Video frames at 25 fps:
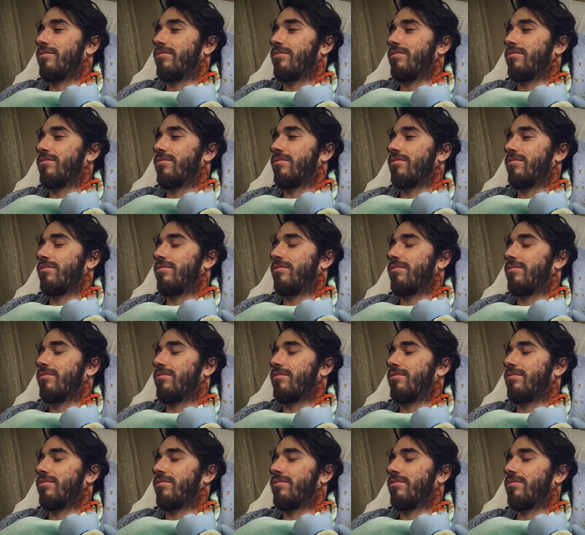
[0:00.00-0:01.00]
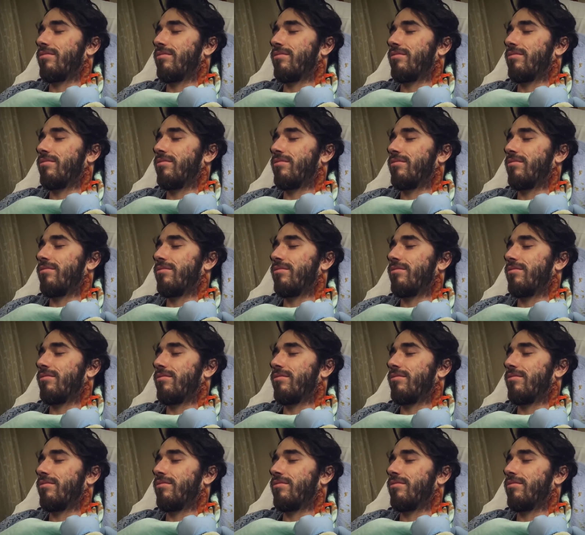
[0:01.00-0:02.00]

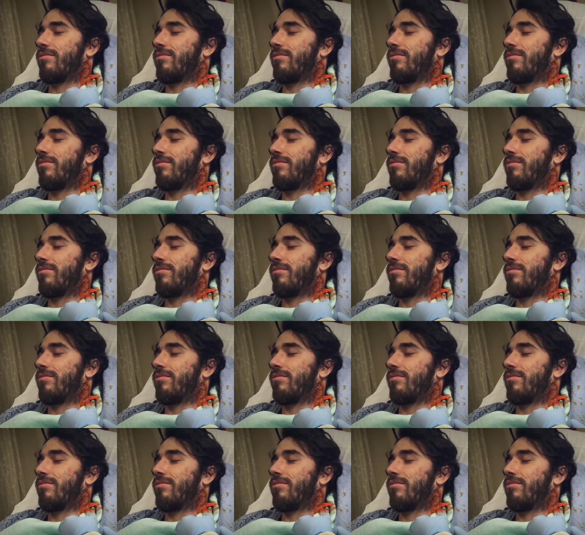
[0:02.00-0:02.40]
[no speech]